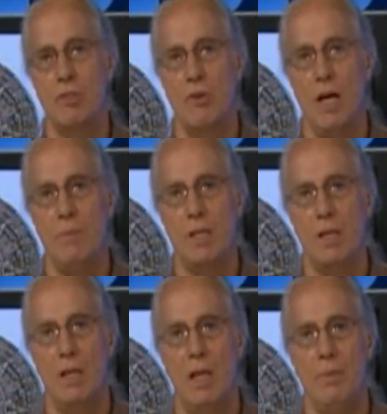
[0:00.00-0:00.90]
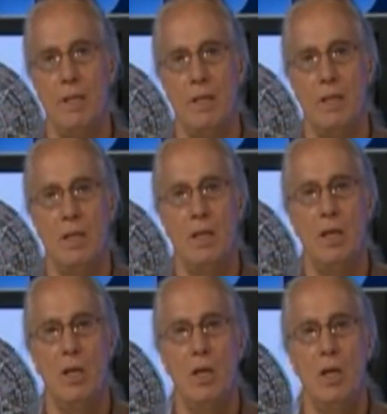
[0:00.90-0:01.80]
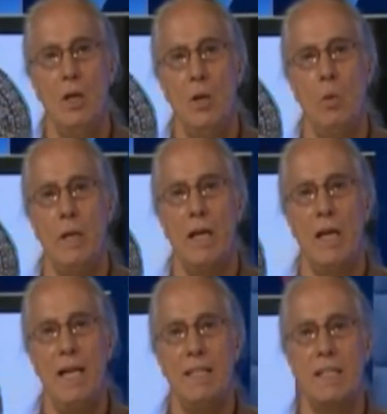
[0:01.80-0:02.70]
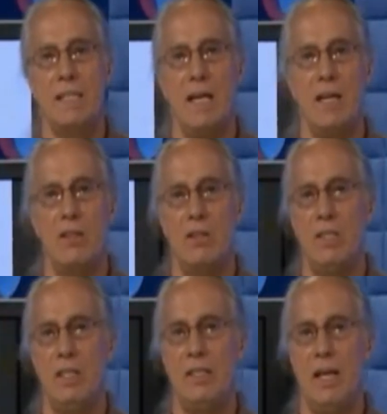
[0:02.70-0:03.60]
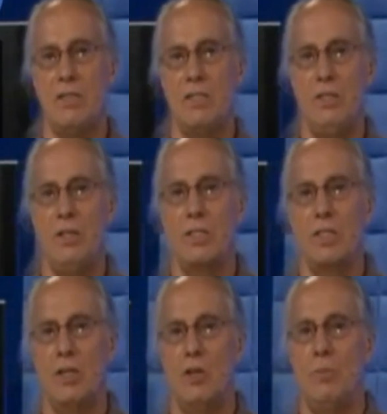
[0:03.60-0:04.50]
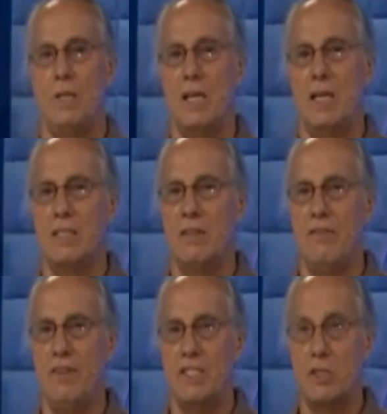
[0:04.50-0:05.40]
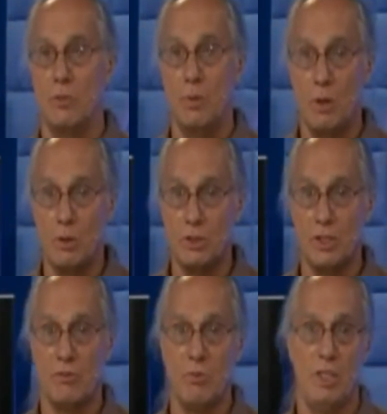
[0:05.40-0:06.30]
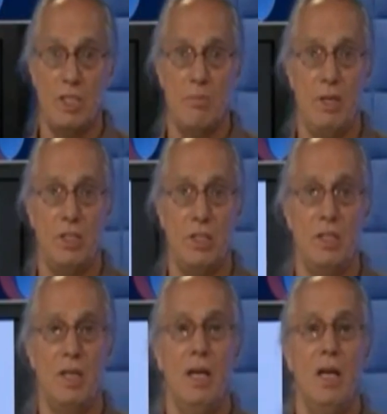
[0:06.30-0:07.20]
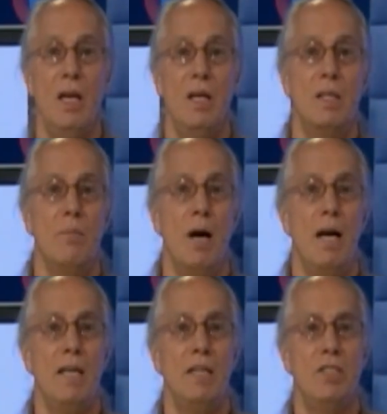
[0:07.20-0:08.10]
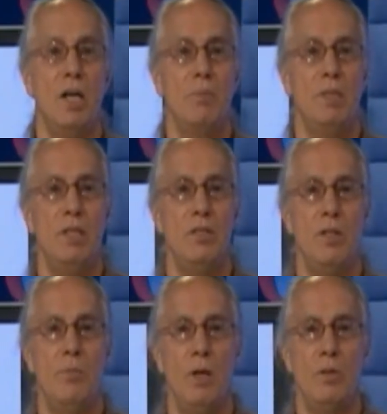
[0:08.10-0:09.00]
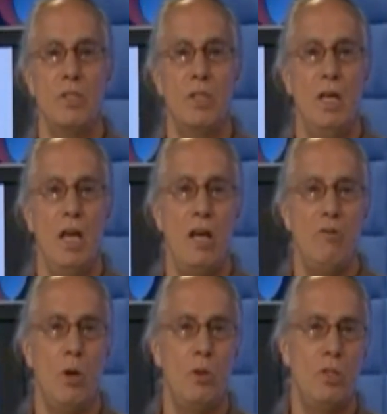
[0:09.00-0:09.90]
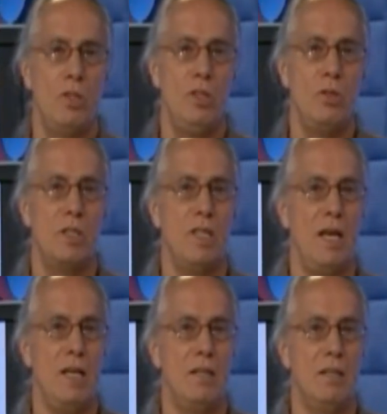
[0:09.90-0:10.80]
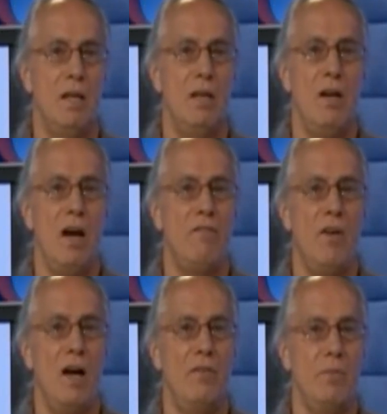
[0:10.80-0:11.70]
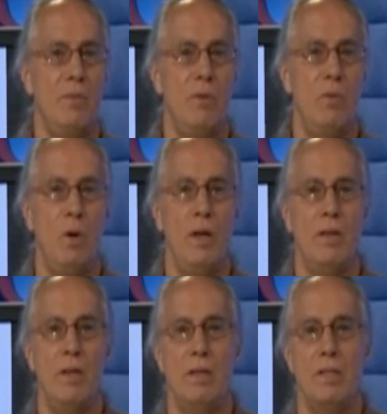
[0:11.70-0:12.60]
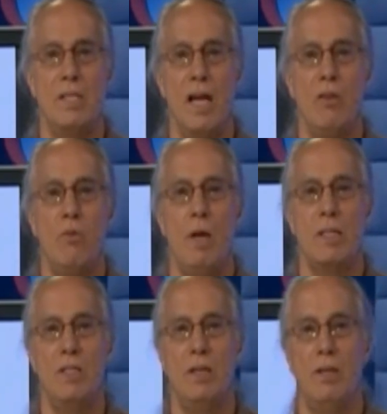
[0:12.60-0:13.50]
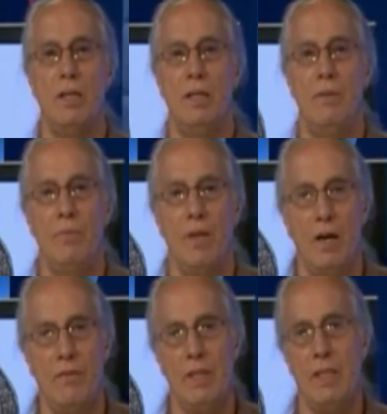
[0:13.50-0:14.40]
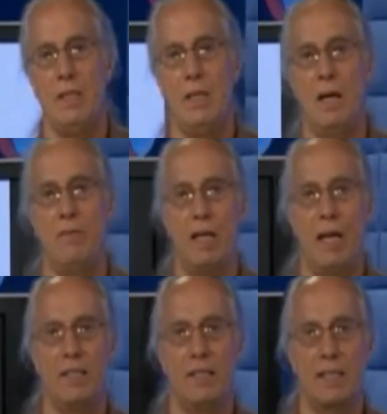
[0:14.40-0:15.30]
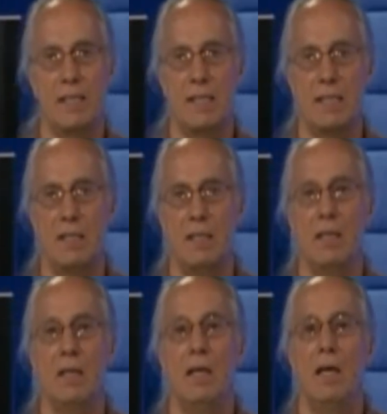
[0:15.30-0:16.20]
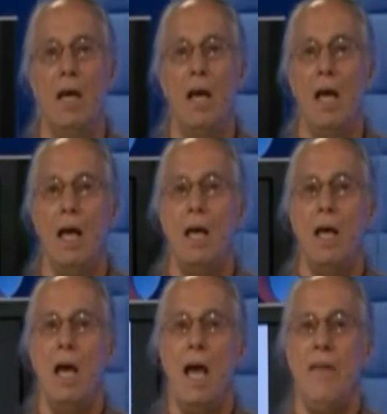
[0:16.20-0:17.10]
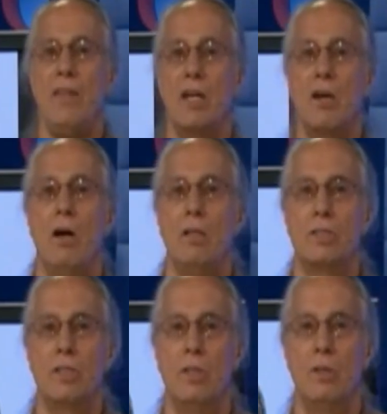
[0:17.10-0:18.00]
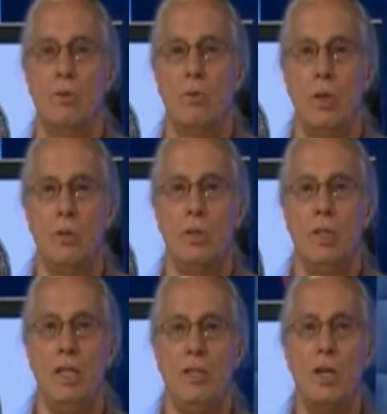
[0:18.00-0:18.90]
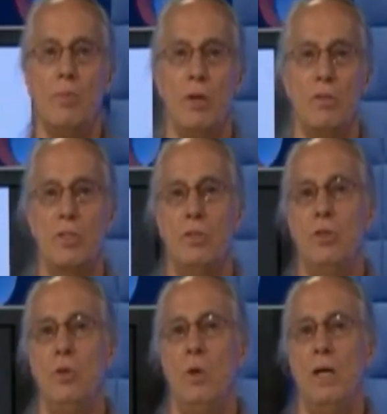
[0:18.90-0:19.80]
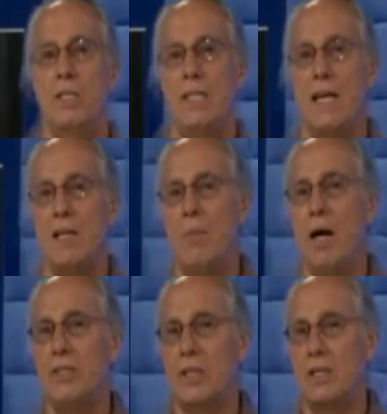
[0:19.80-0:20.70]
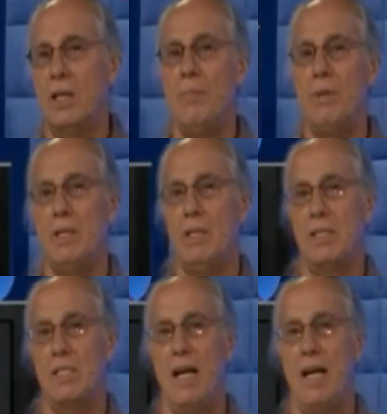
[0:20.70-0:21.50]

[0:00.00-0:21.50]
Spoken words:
tribes in Colombia. When Atlantis sank 13,000 years ago, because of the physical pole shift we just mentioned, the Maya jumped into their boats and rowed to the Yucatan, not far from where the southwest area of Atlantis existed. And the Nacals rode in their boats to where Santa Marta, Colombia is